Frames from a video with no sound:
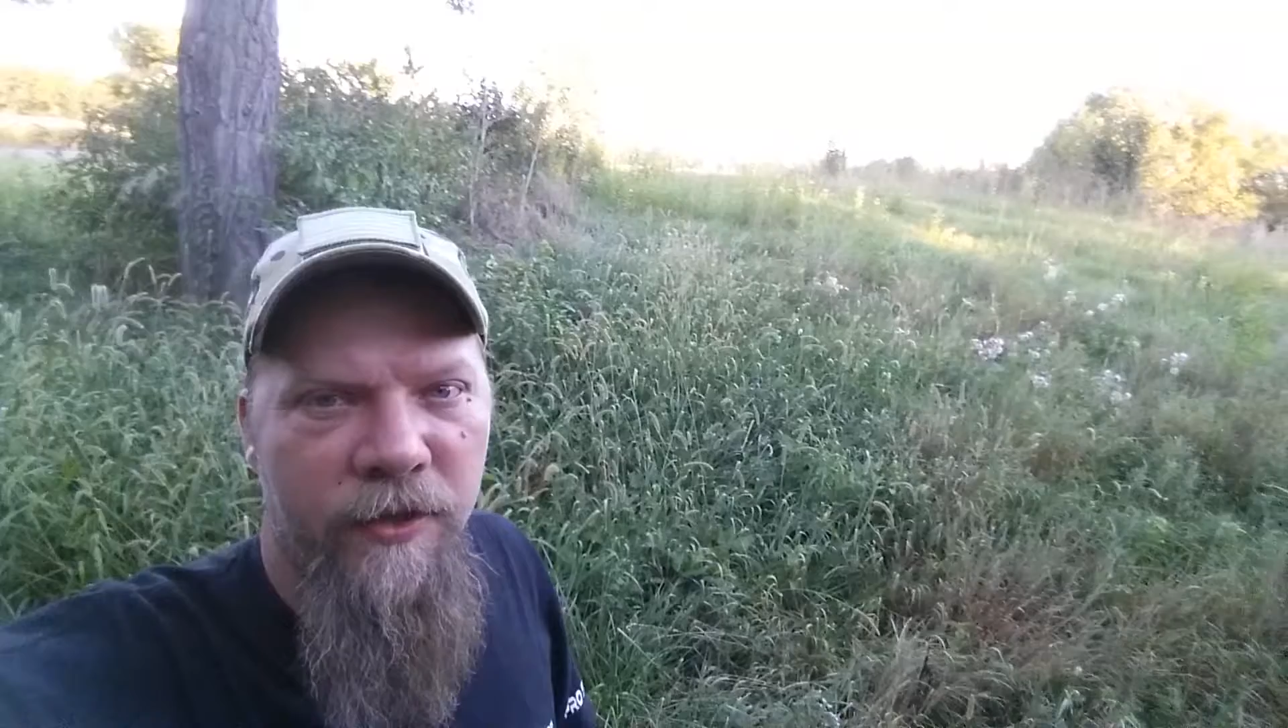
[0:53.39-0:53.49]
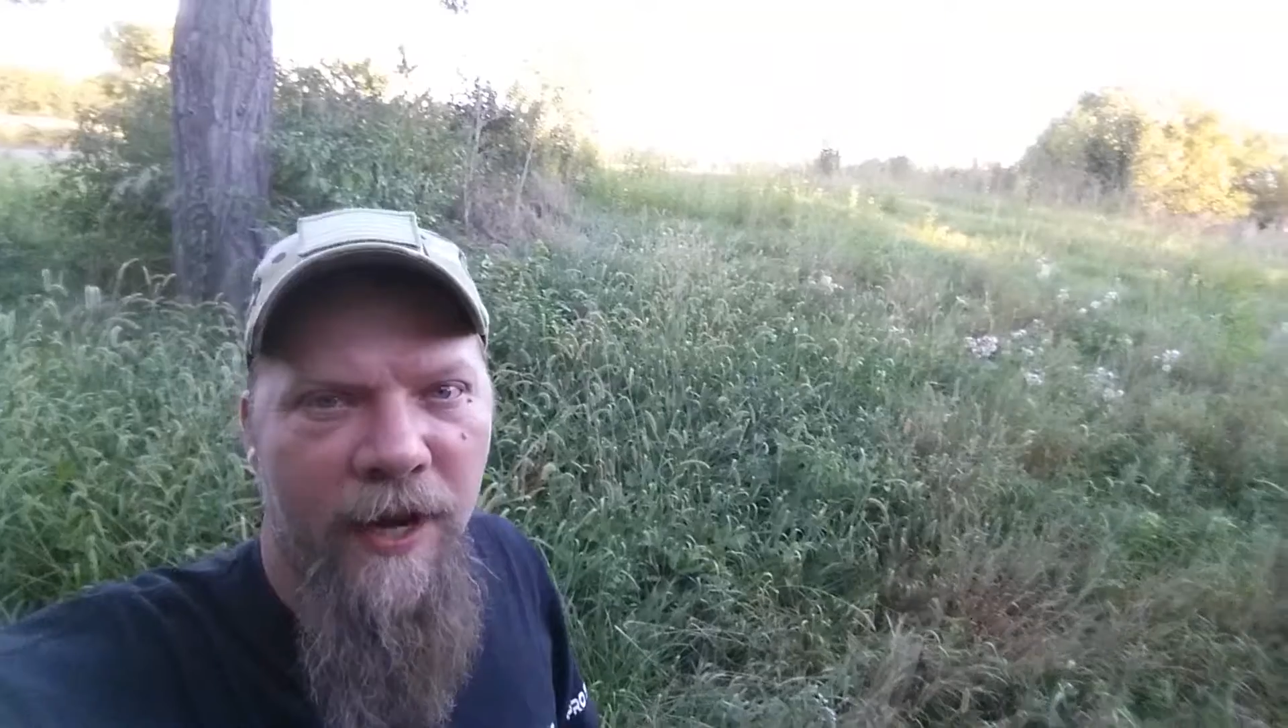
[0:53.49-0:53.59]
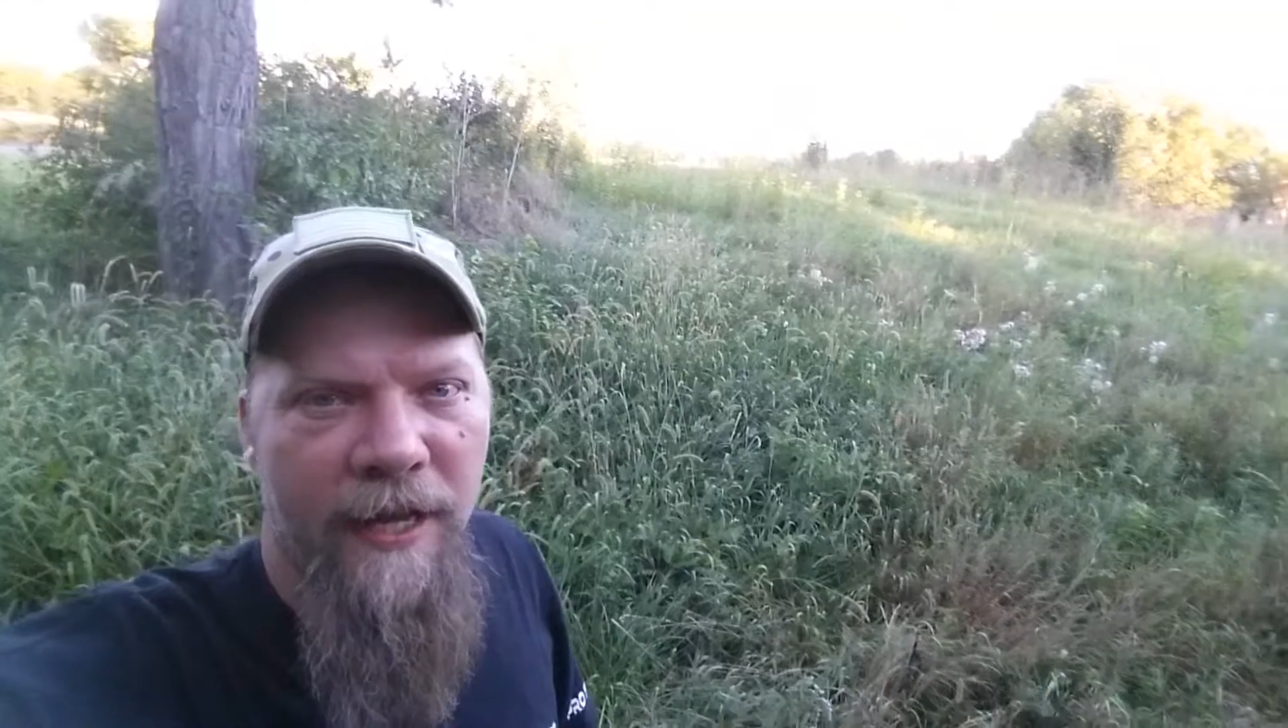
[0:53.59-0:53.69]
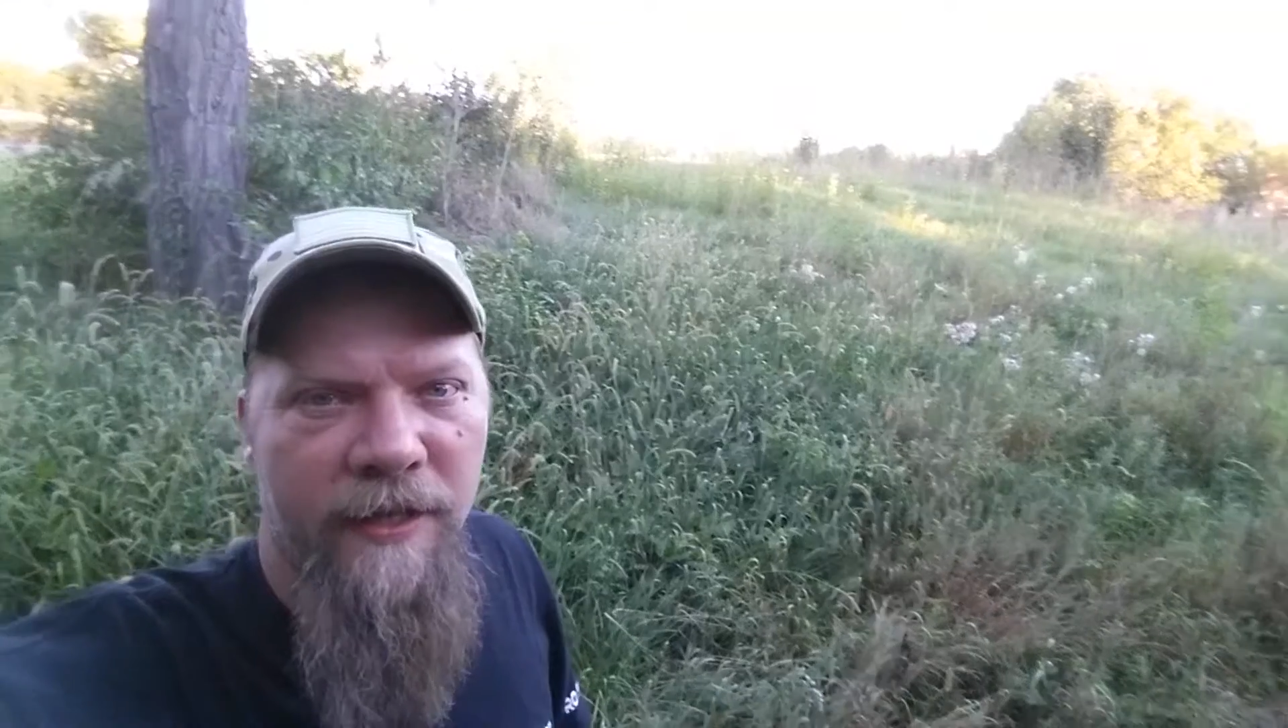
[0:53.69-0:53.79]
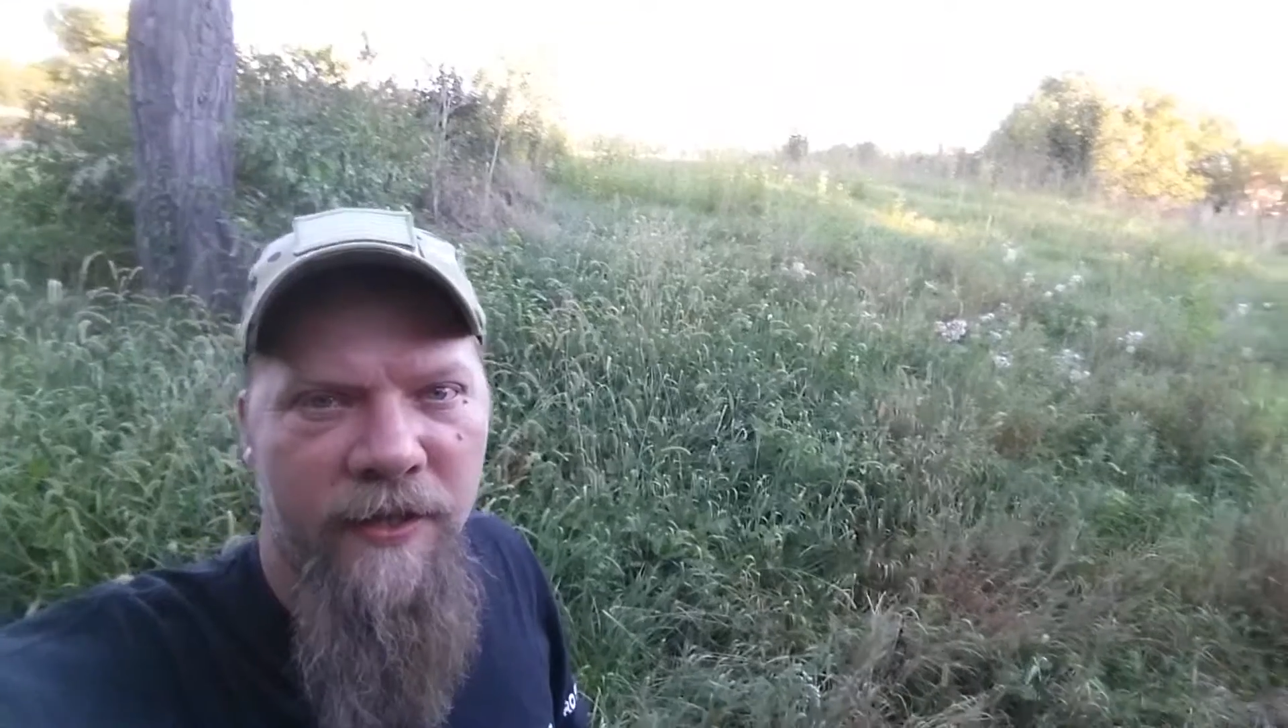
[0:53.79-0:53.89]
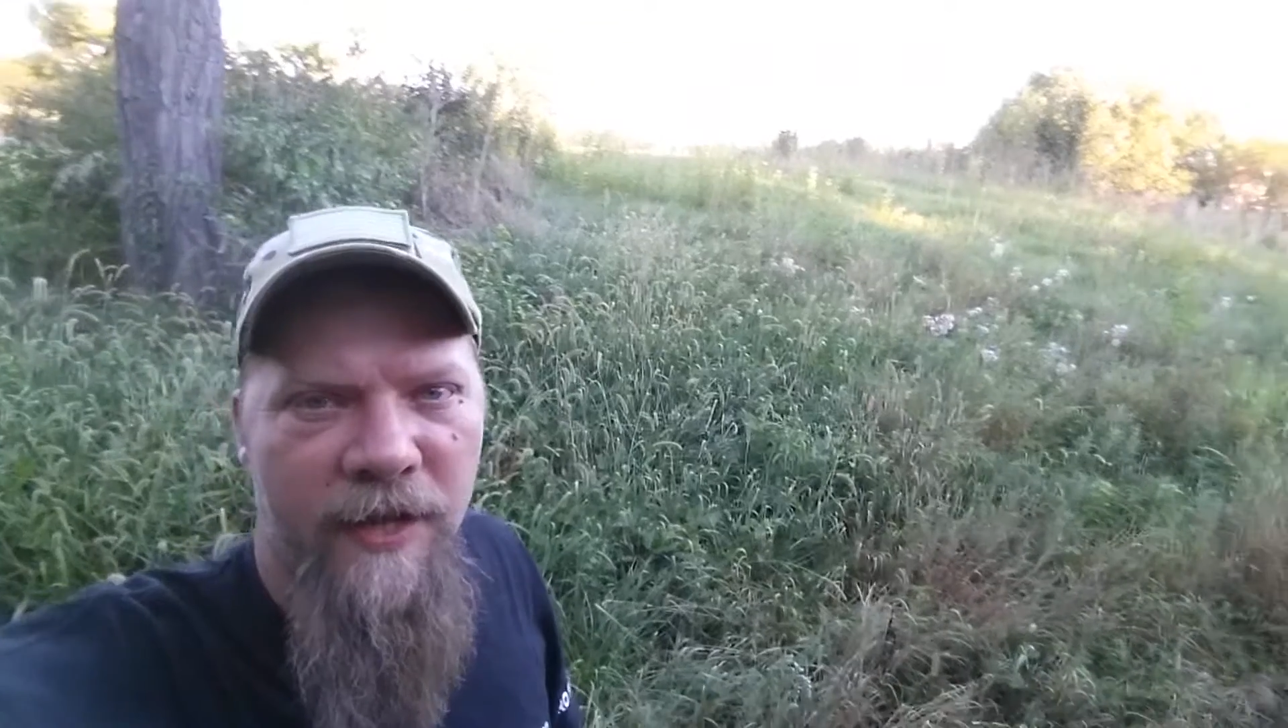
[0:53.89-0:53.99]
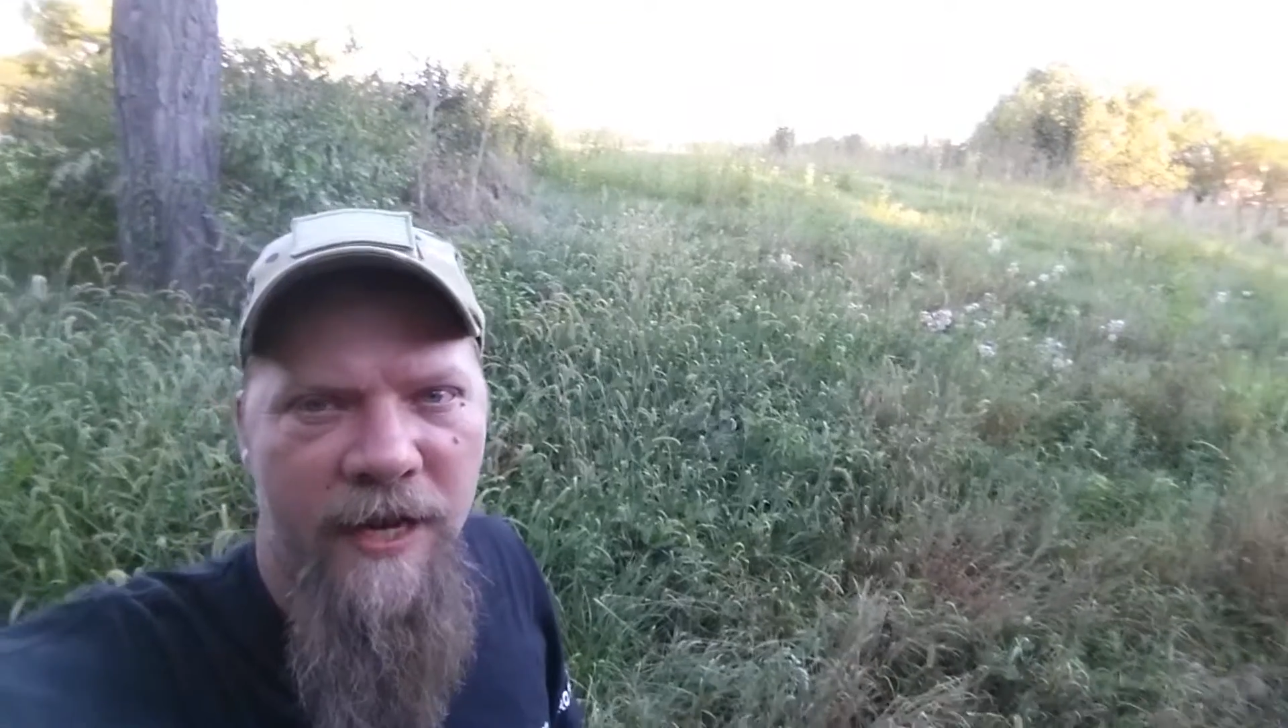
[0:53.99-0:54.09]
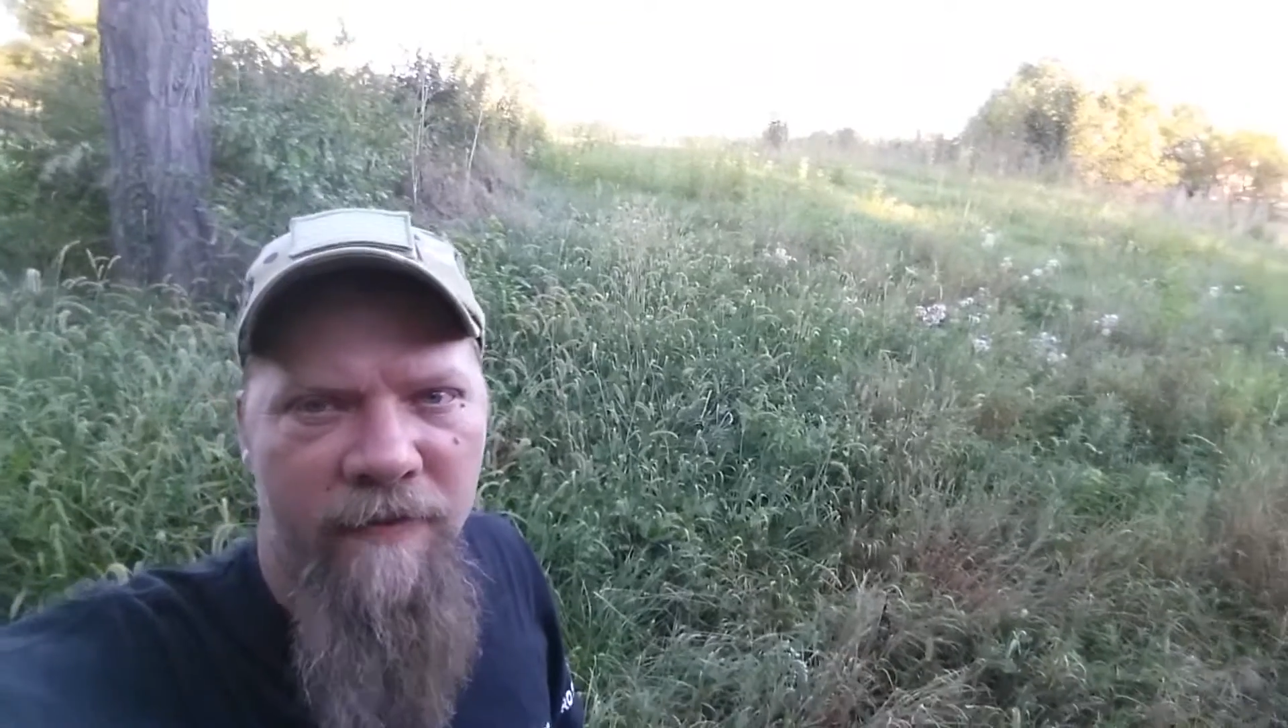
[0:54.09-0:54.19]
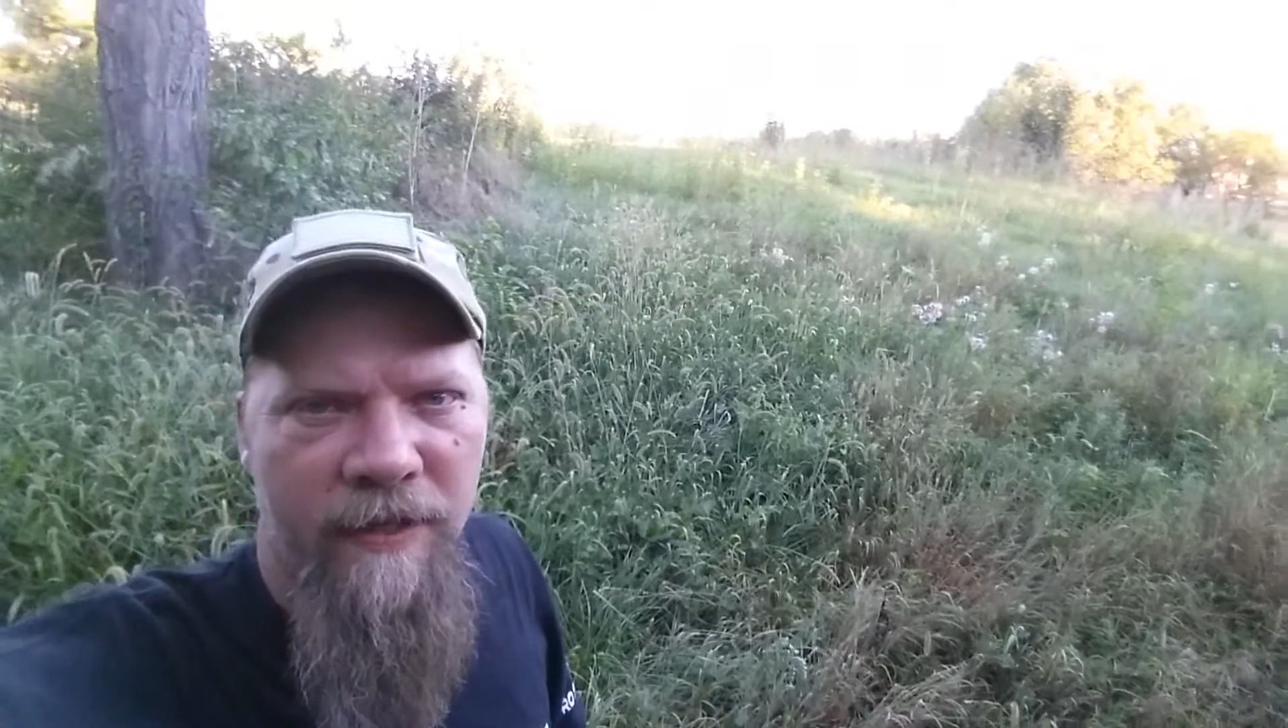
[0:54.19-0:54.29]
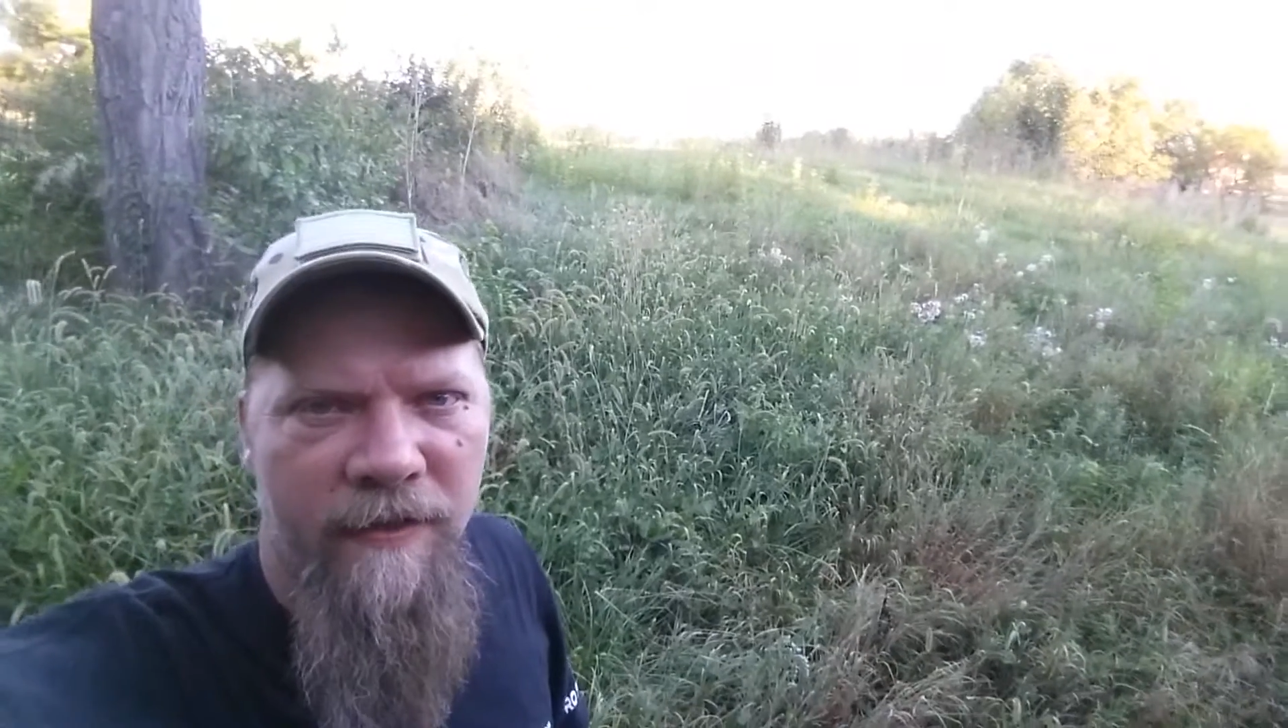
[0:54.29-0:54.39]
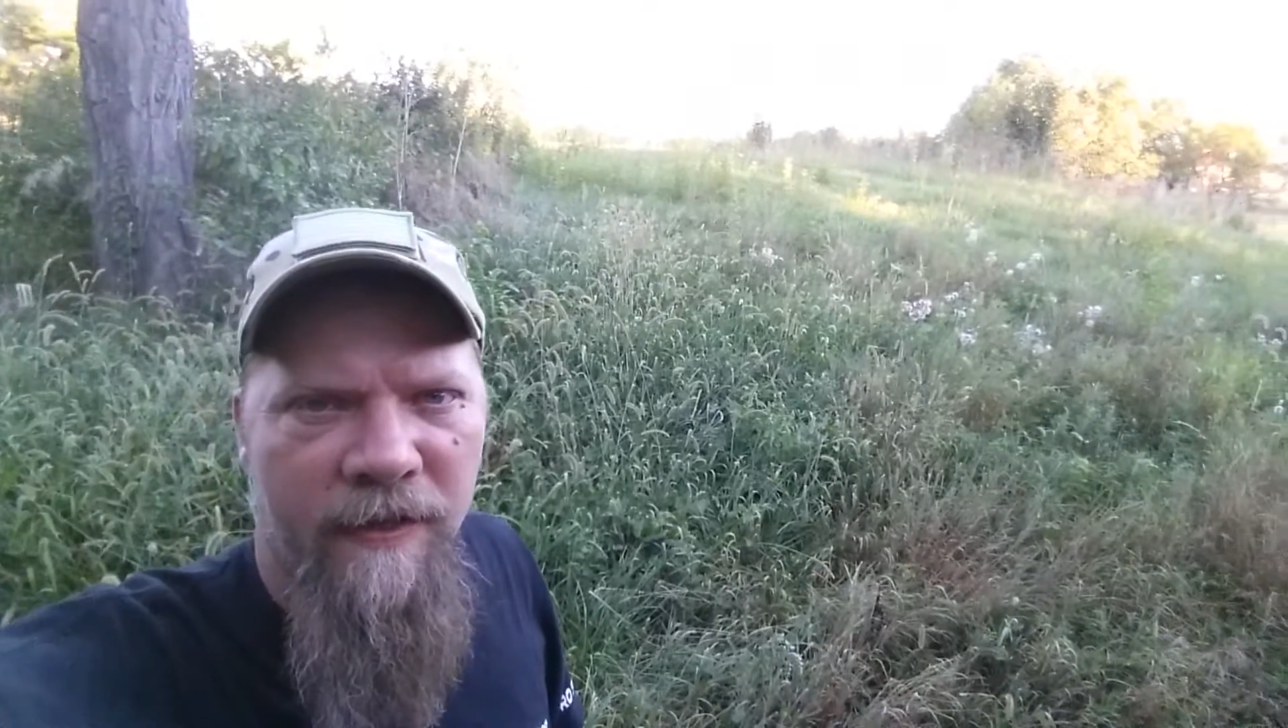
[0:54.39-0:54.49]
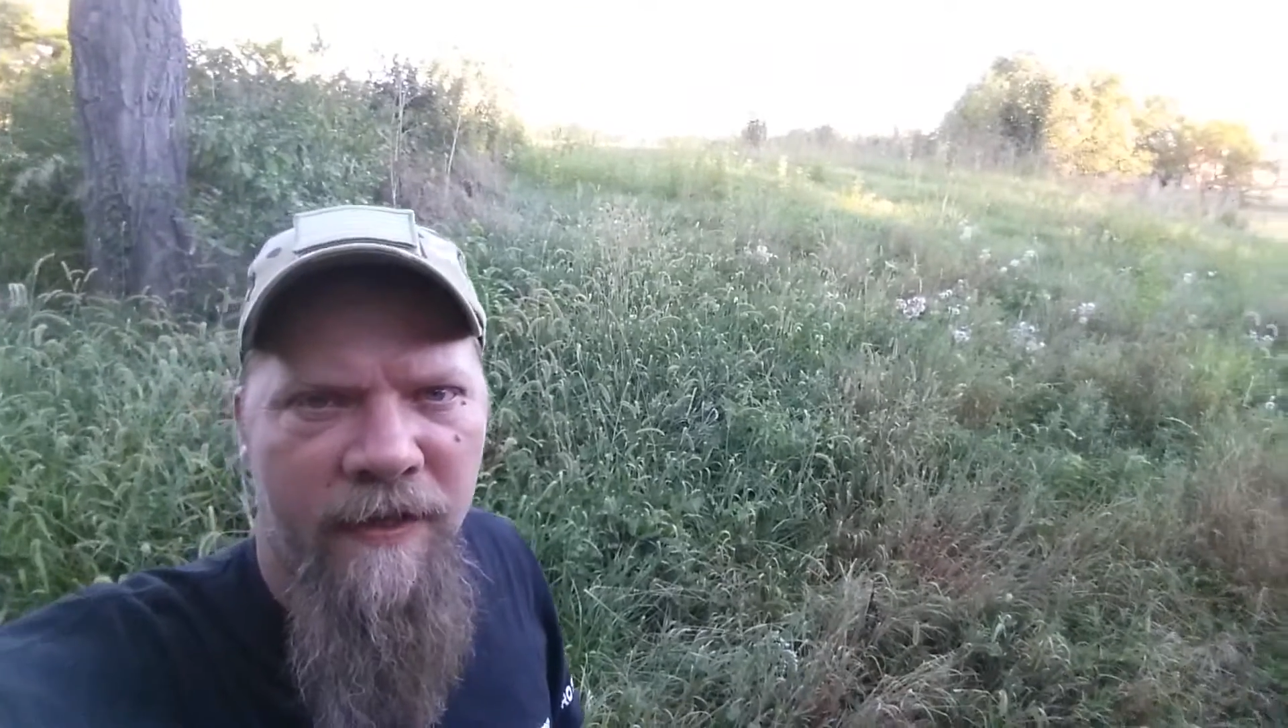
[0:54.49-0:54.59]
tried to save it.